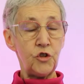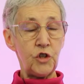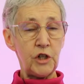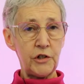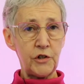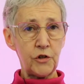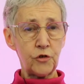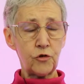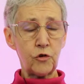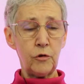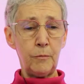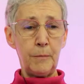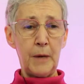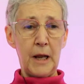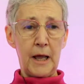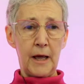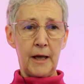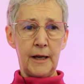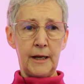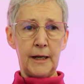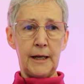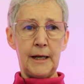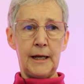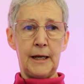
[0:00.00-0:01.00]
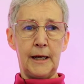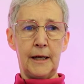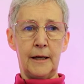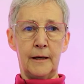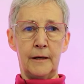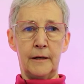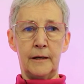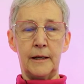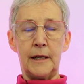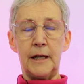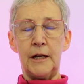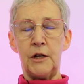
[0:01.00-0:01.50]
Jesus' reply
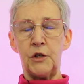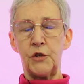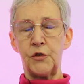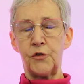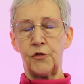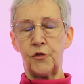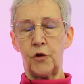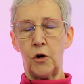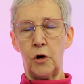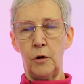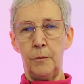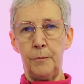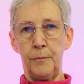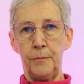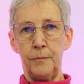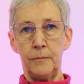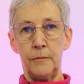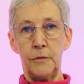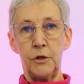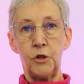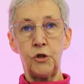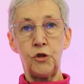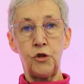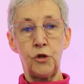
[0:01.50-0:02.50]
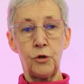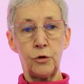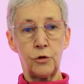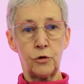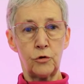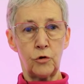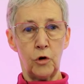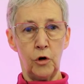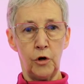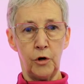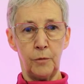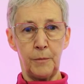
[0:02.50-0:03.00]
here is from
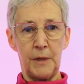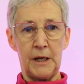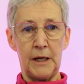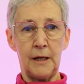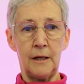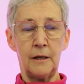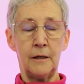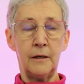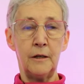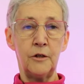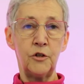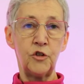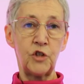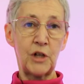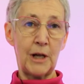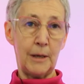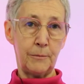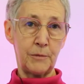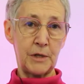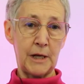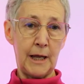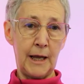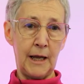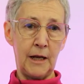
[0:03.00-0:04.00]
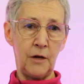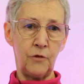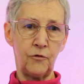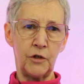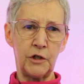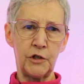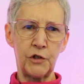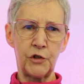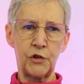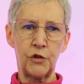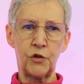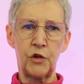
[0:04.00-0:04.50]
Deuteronomy chapter 8,
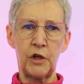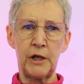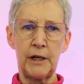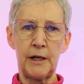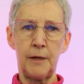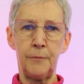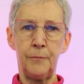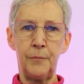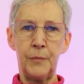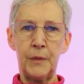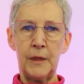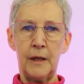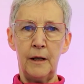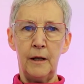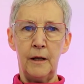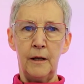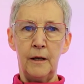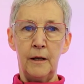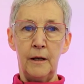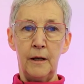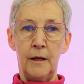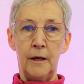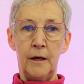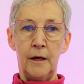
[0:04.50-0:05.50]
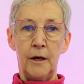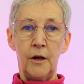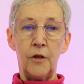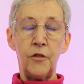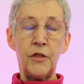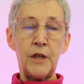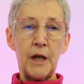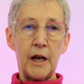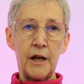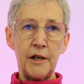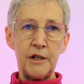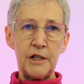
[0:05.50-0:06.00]
verse 3,
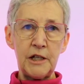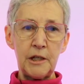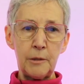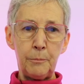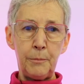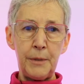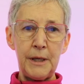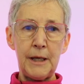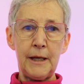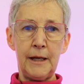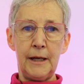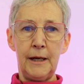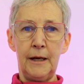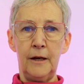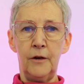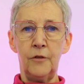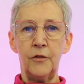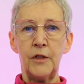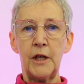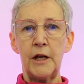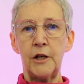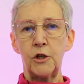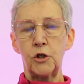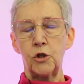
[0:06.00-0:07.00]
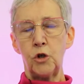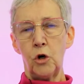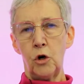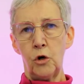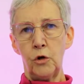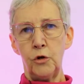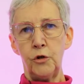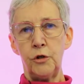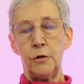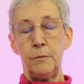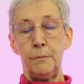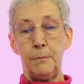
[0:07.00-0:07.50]
the idea being that
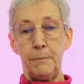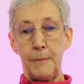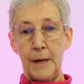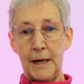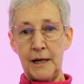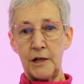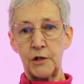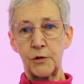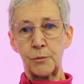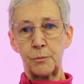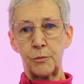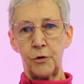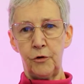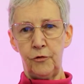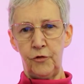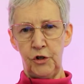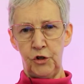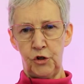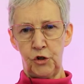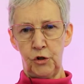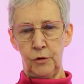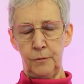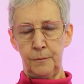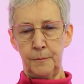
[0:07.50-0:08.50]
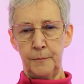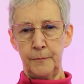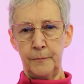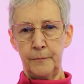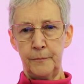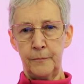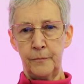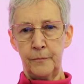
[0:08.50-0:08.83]
God makes provision.